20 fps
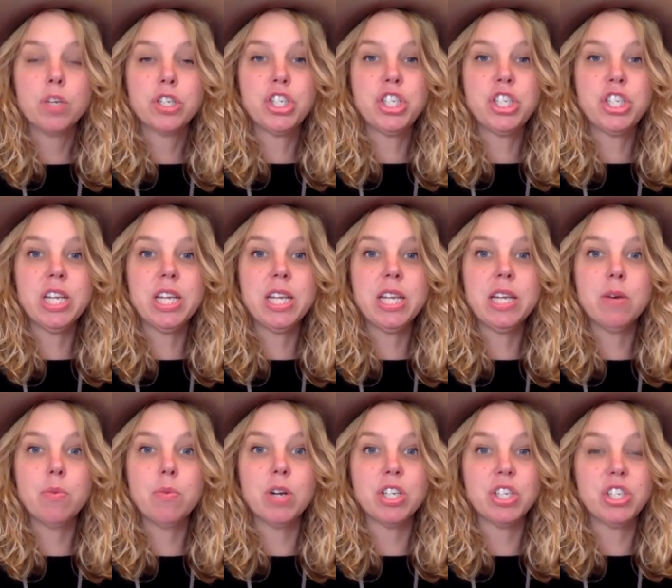
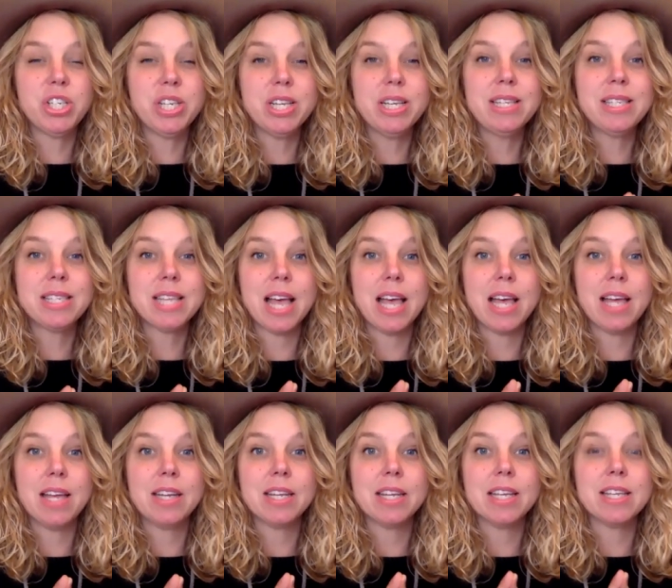she what she
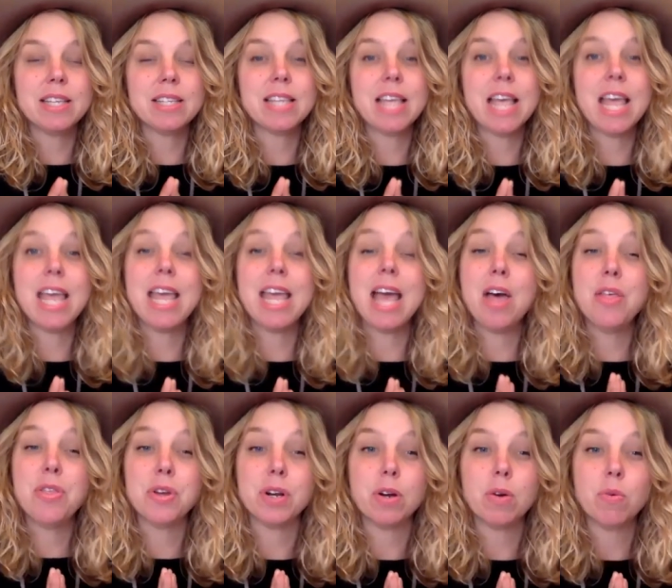said is hey
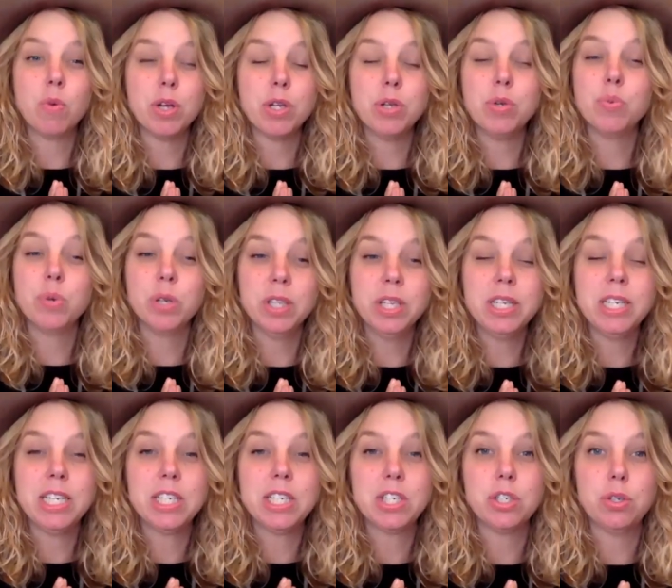heather what you really
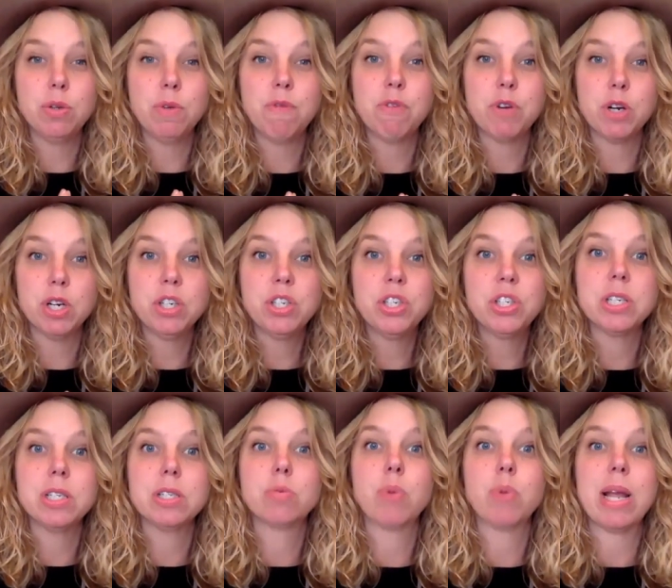need to do first
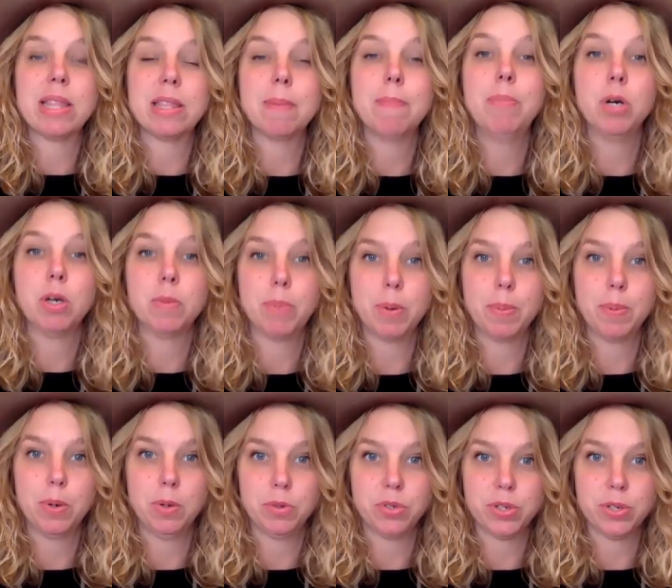is write the book
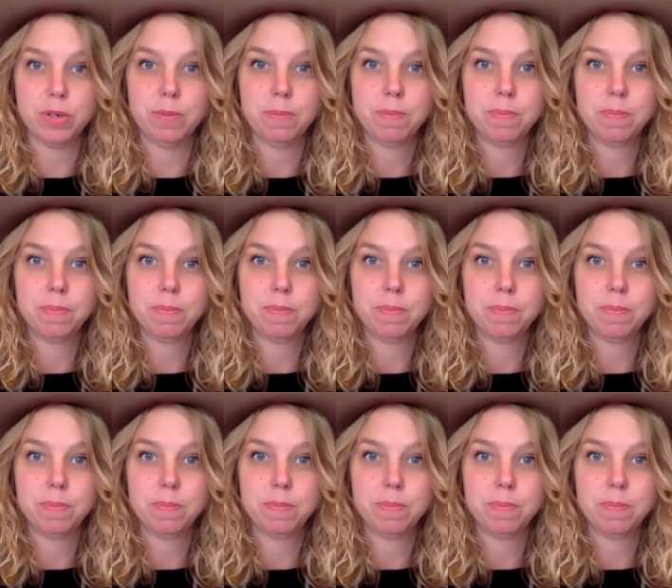proposal